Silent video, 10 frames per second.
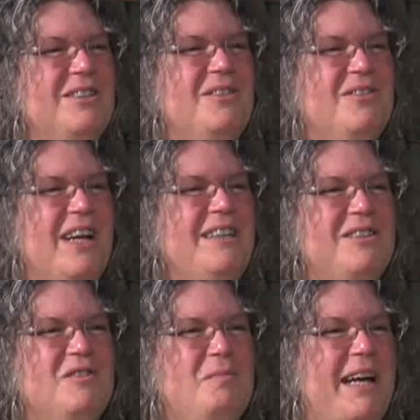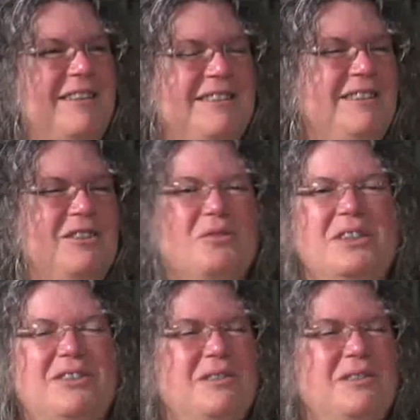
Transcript: and rites of passages? What's